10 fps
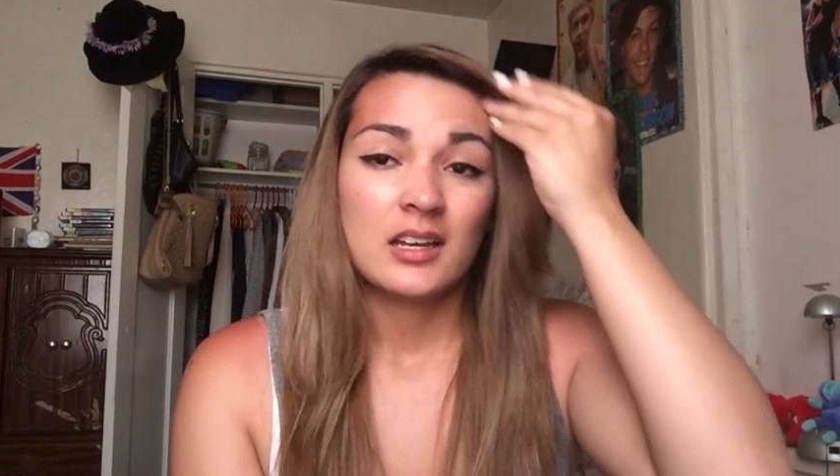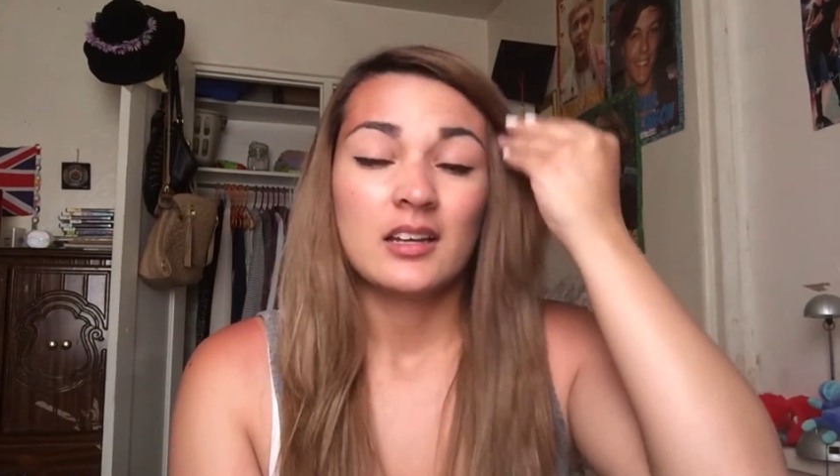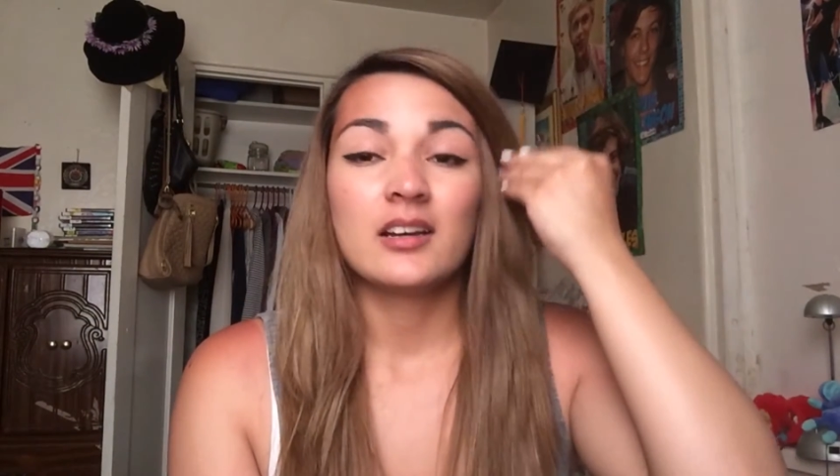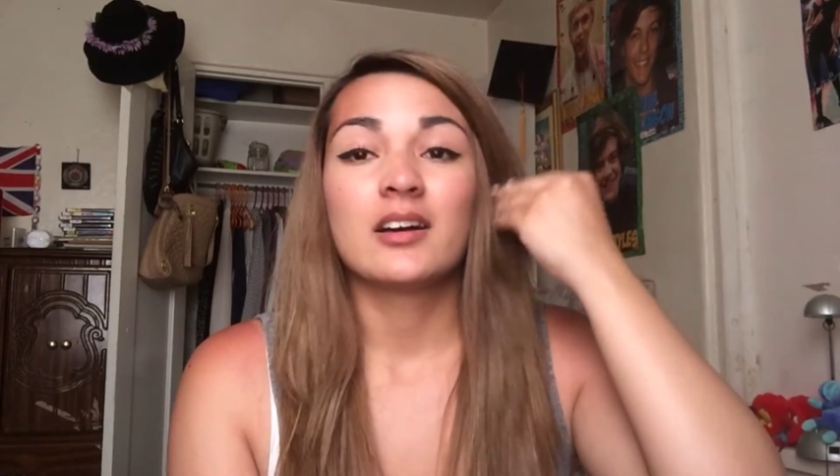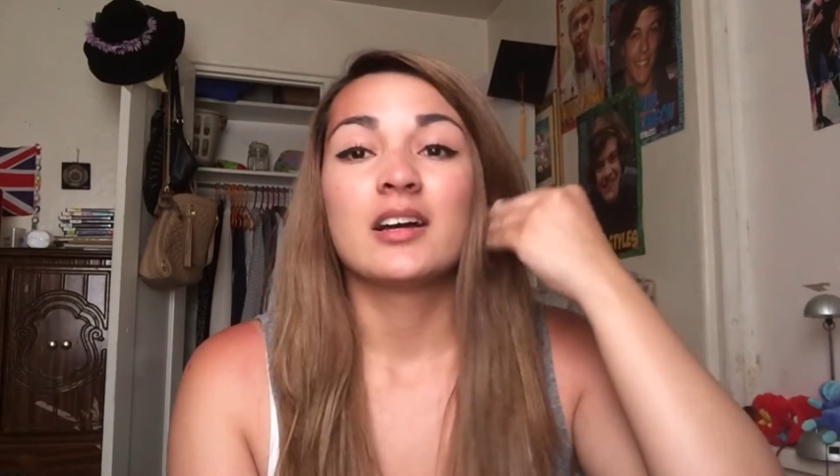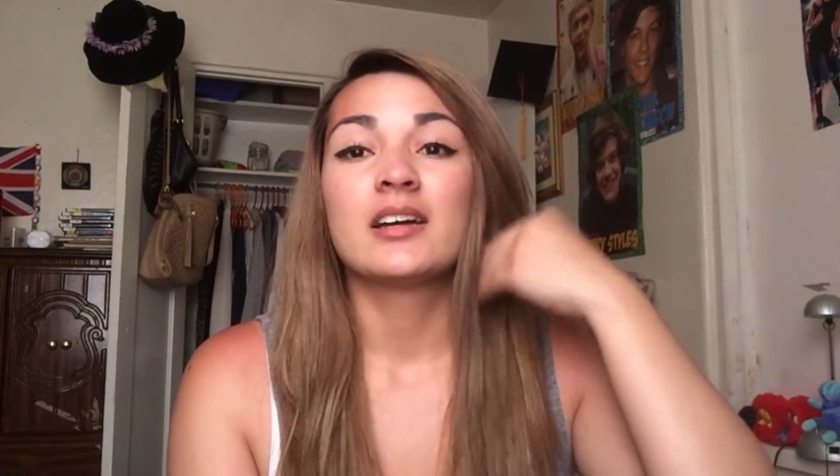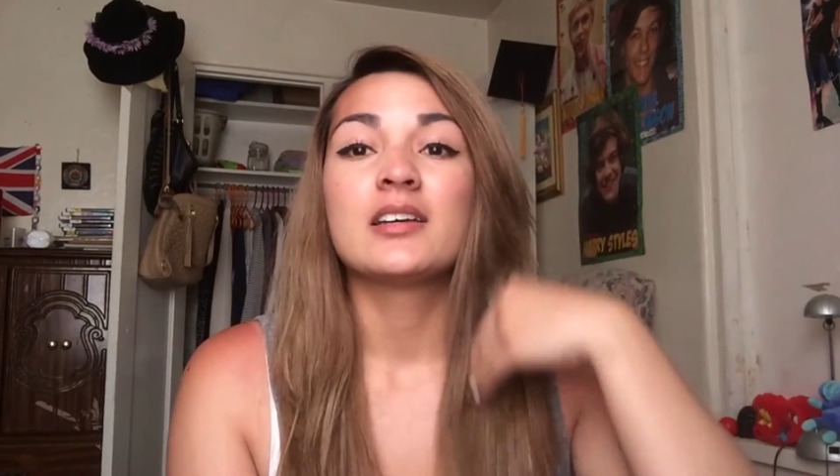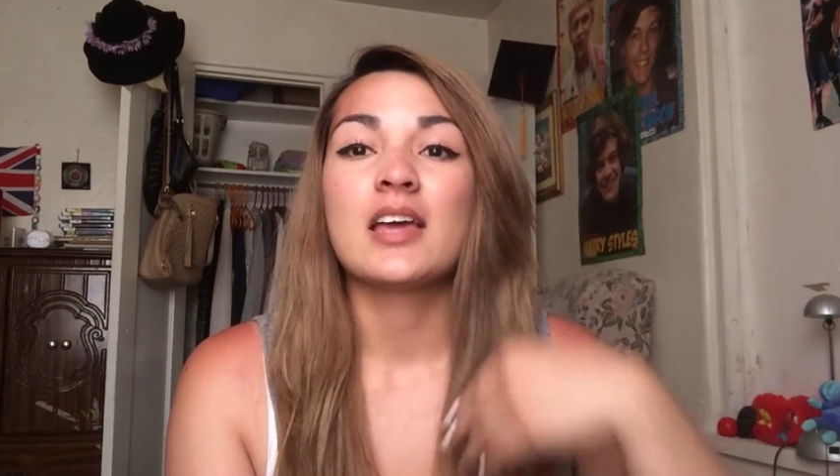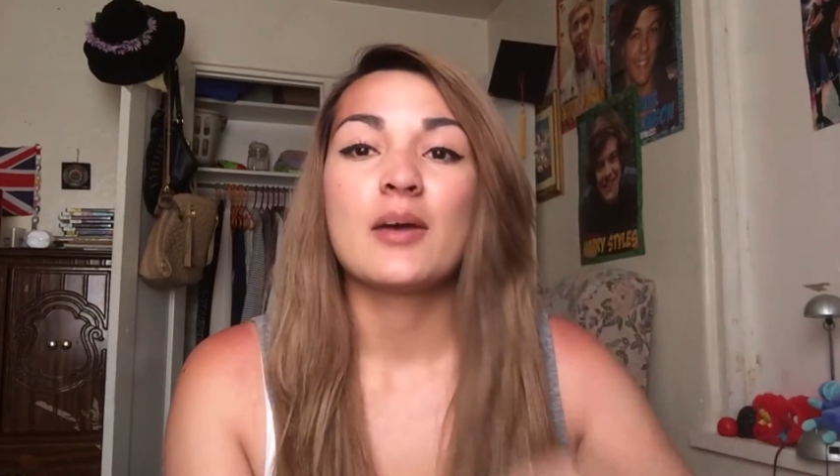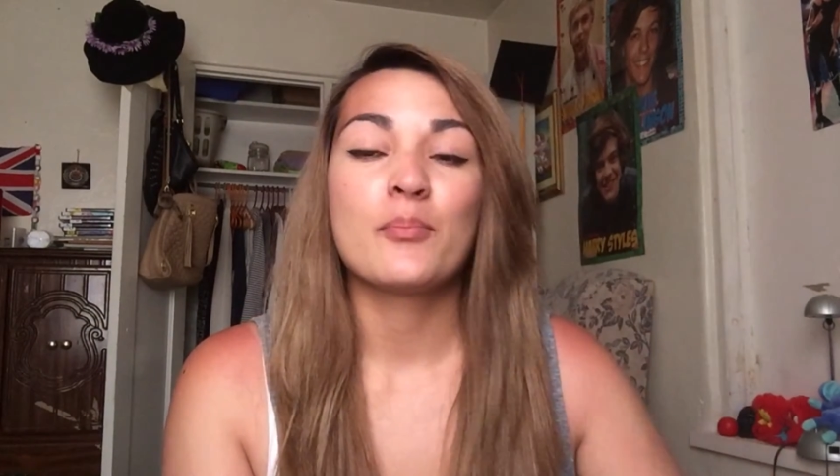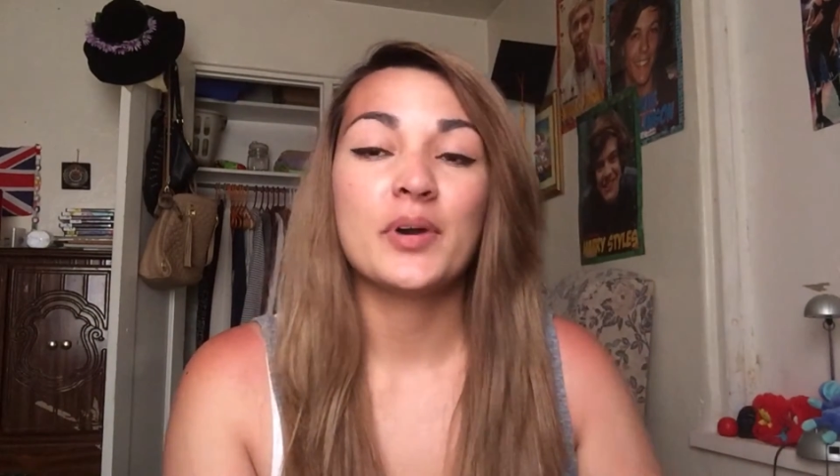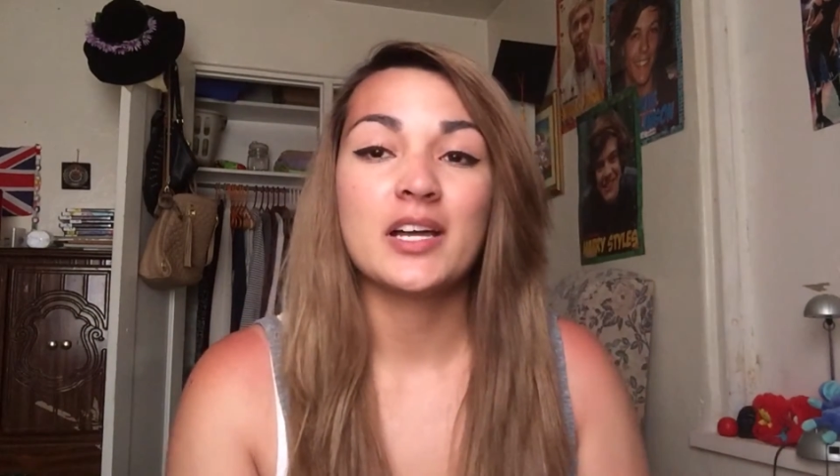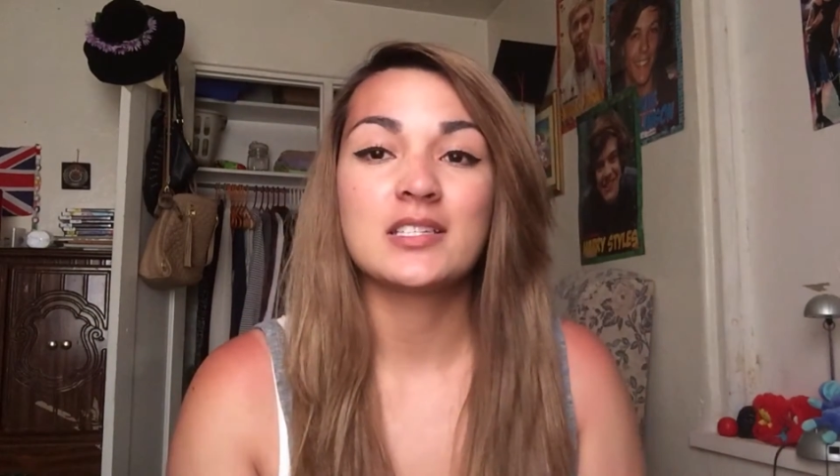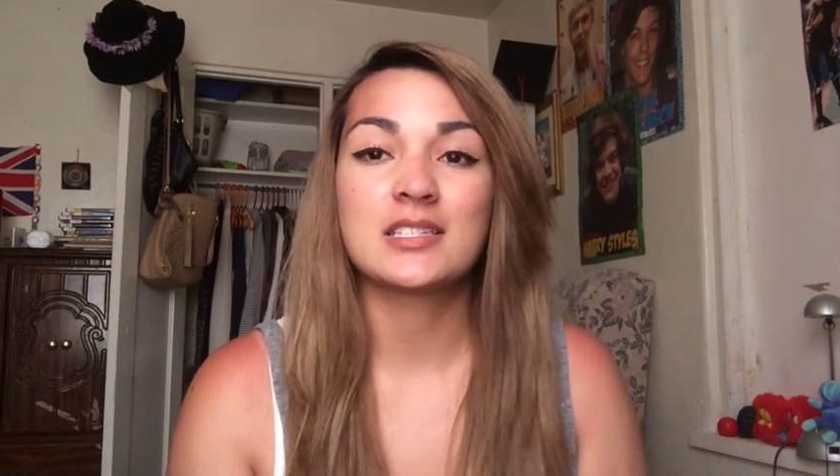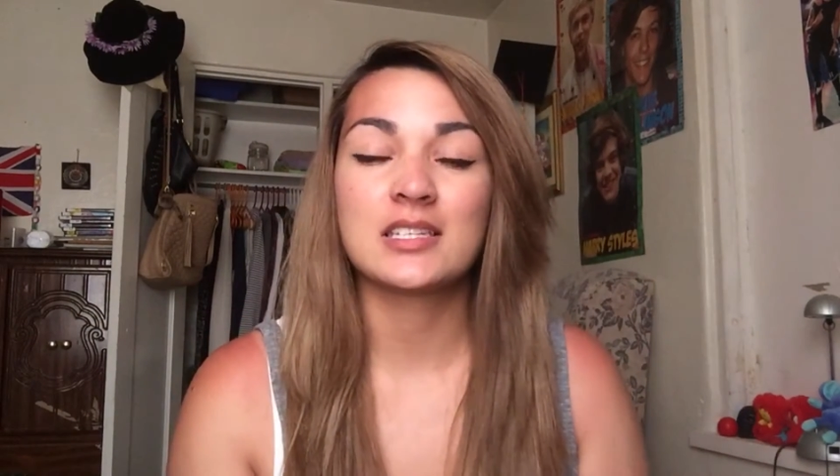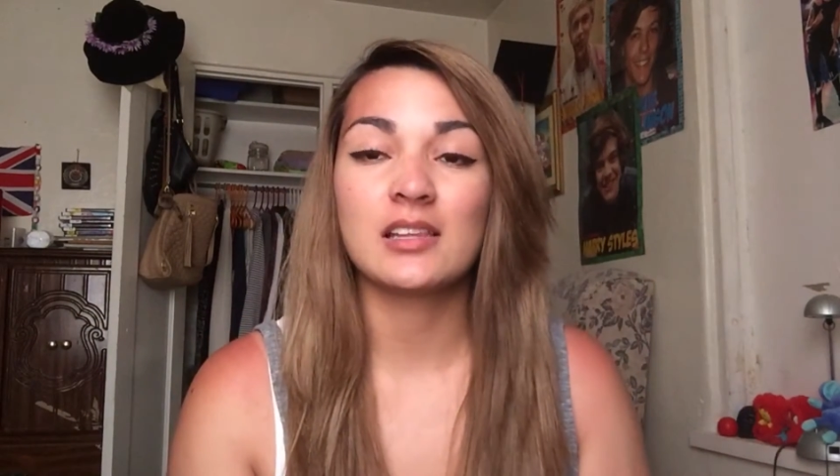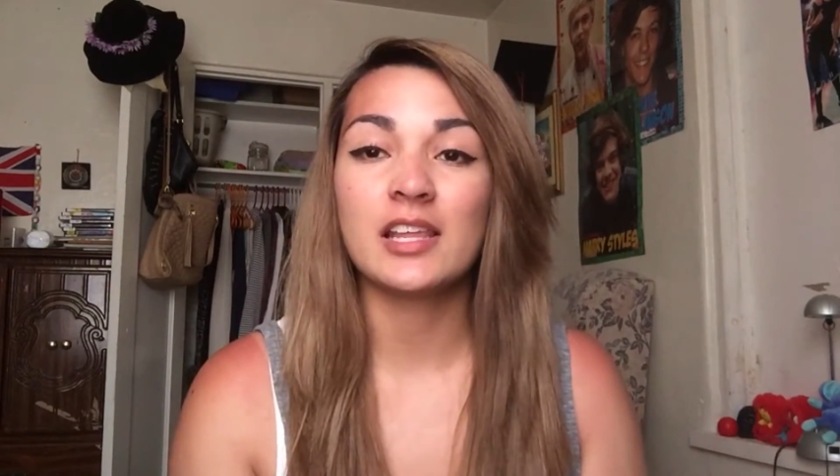But